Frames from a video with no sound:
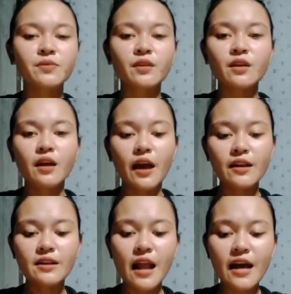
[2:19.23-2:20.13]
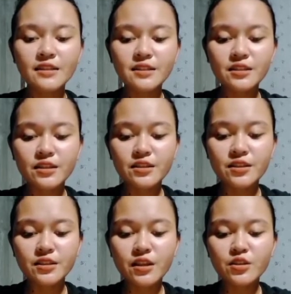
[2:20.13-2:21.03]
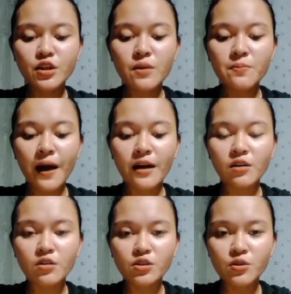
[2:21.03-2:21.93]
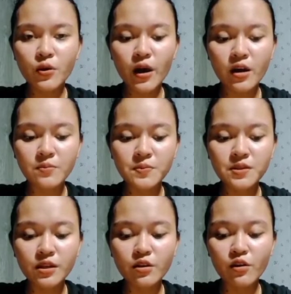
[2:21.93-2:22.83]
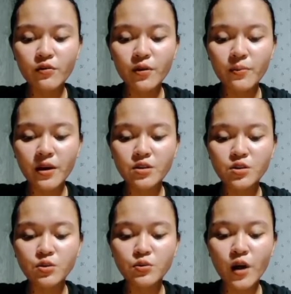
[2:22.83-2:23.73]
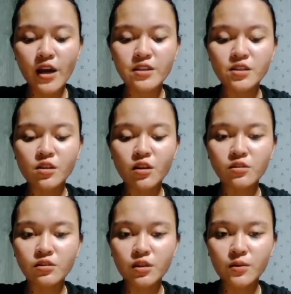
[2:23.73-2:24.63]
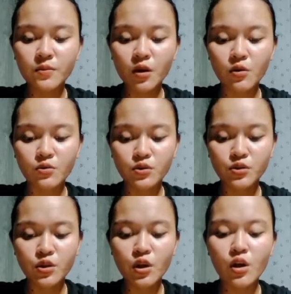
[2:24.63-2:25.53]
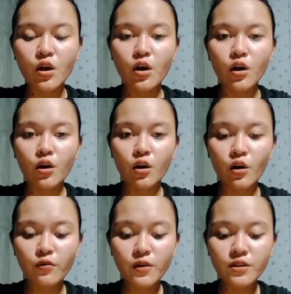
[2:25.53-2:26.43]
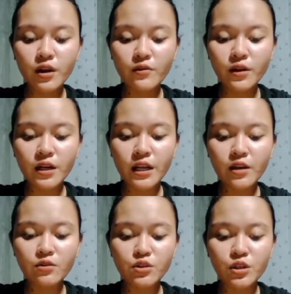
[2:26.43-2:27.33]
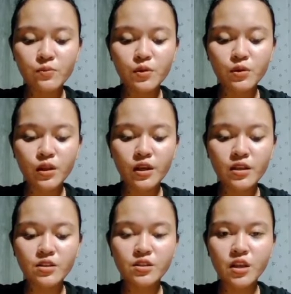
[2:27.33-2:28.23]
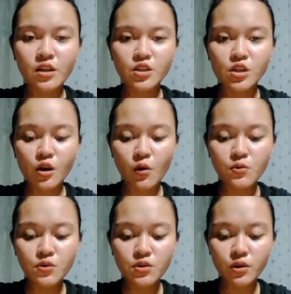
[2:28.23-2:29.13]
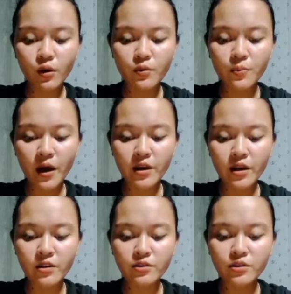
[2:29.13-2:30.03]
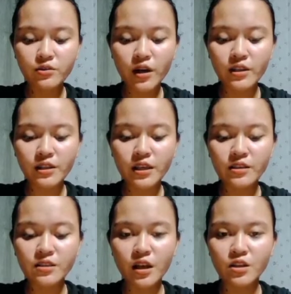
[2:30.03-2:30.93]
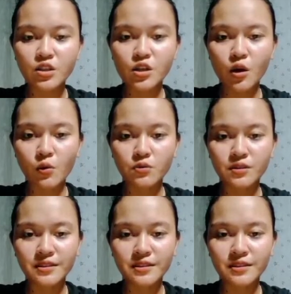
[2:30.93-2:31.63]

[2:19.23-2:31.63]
And last is the central bank also helps the government to raise long-term loans, often directly contributing in such loans or by underwriting such loans.